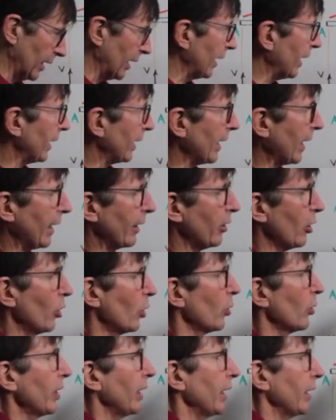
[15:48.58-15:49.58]
And I
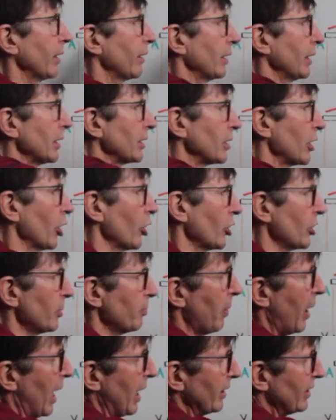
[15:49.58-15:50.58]
know that this looks
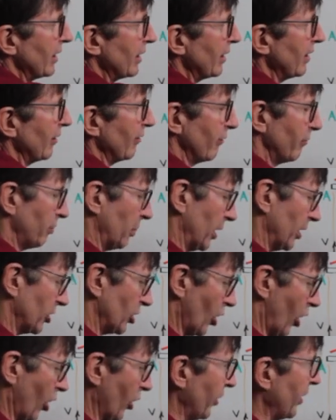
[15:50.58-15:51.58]
positive, but it's
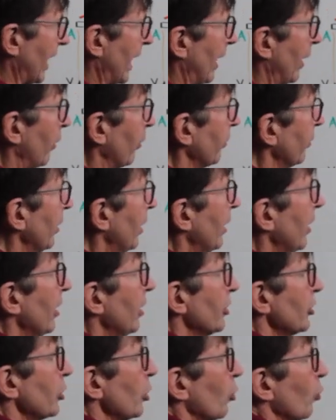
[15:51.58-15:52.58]
all down.
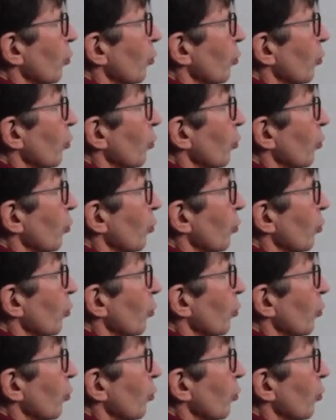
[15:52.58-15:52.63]
So